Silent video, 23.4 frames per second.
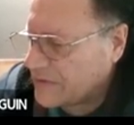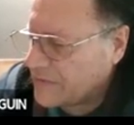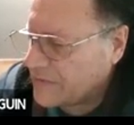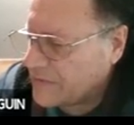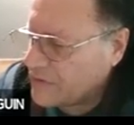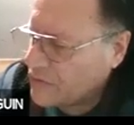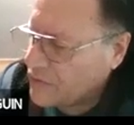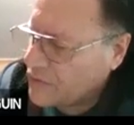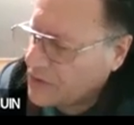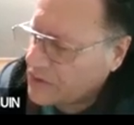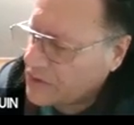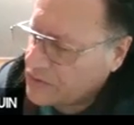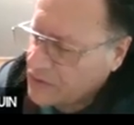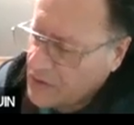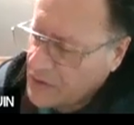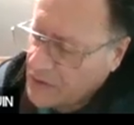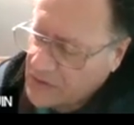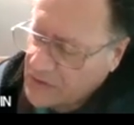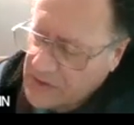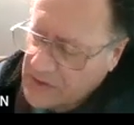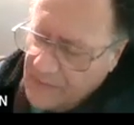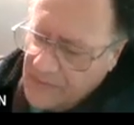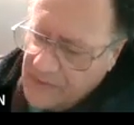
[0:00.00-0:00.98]
If you want to
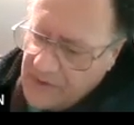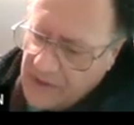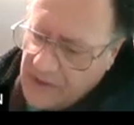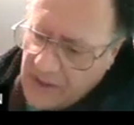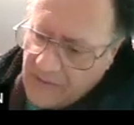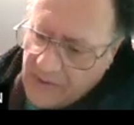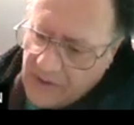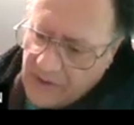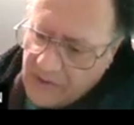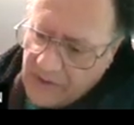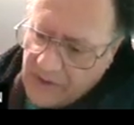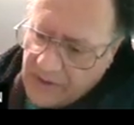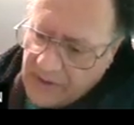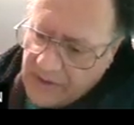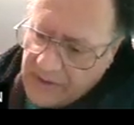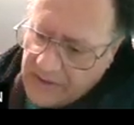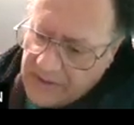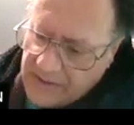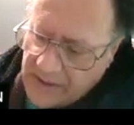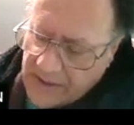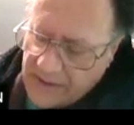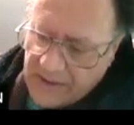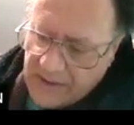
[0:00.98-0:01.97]
know something about the
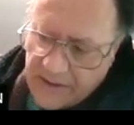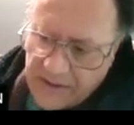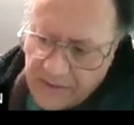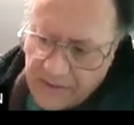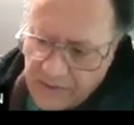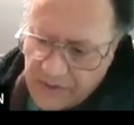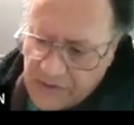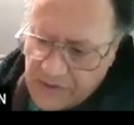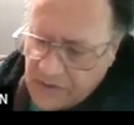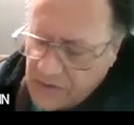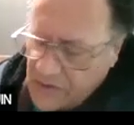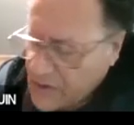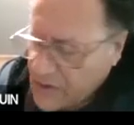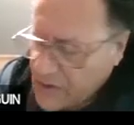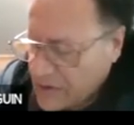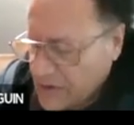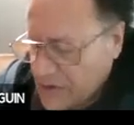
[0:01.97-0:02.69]
standard deviation,